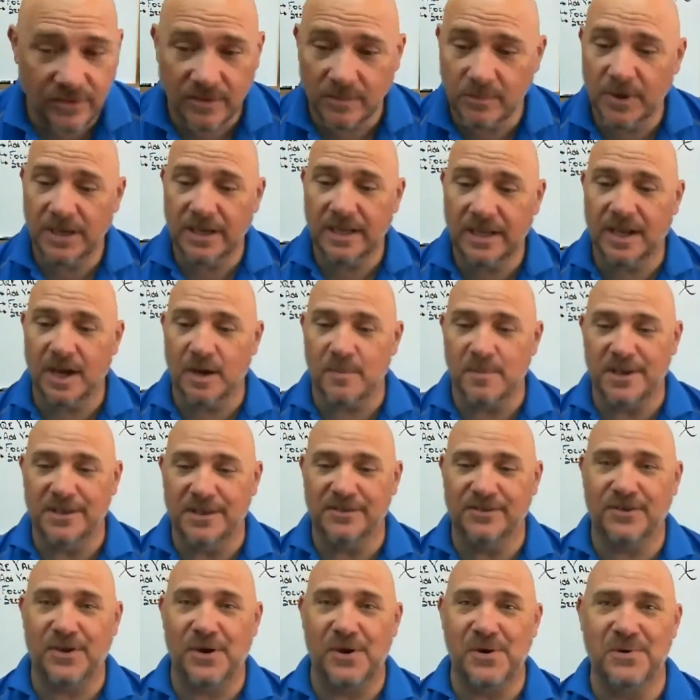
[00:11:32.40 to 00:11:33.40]
somebody coming.
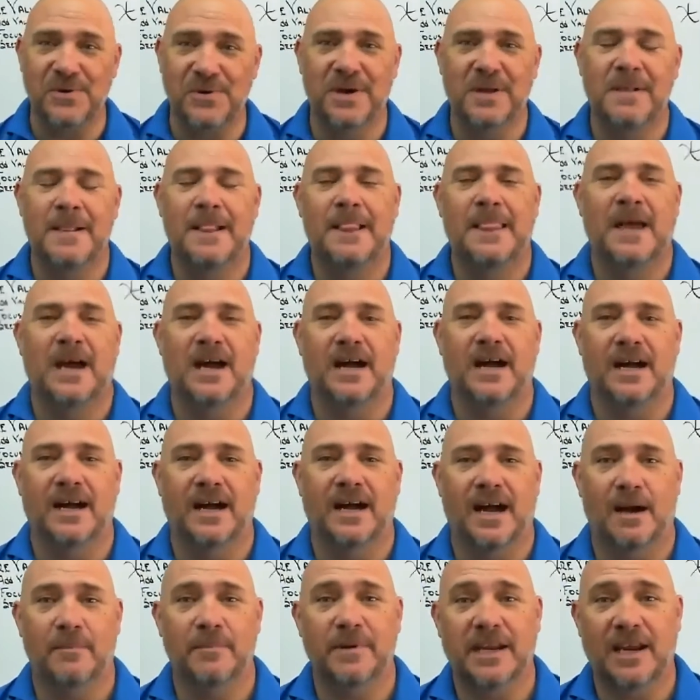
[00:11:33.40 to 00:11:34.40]
So
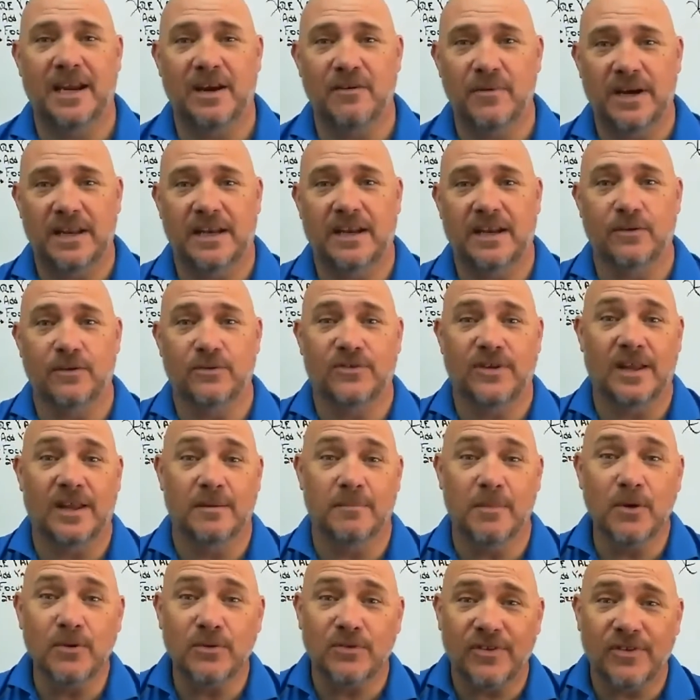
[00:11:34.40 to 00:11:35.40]
I'm going to get ready to go sell a
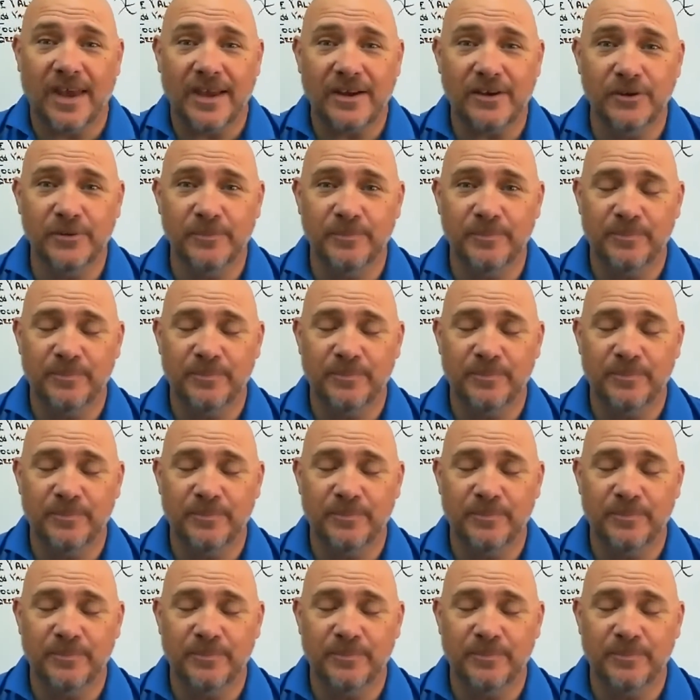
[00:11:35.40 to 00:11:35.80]
motorcycle.